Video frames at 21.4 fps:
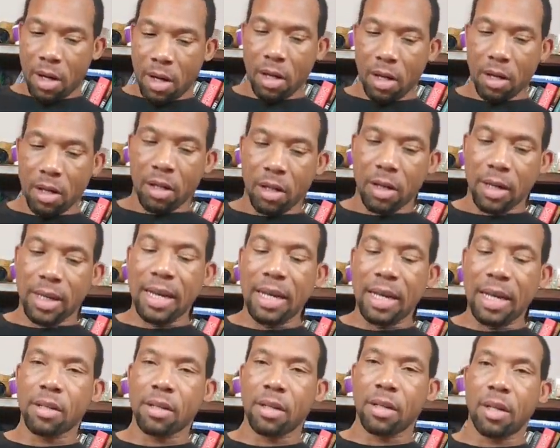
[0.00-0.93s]
a lot of
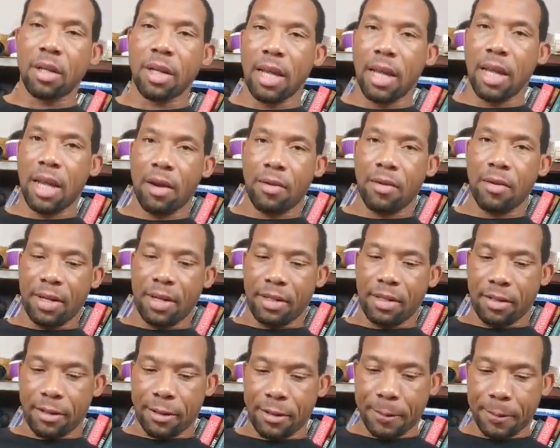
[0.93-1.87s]
Cancer, a lot of
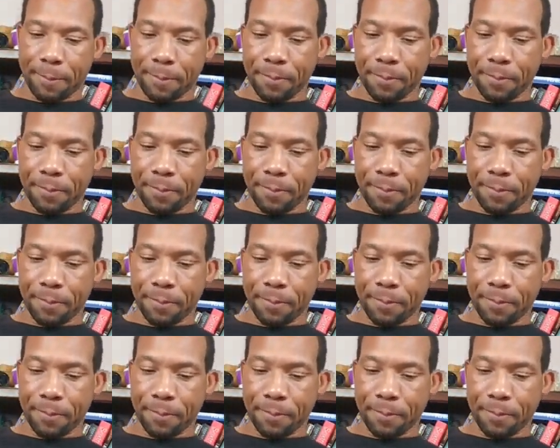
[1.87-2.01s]
Aries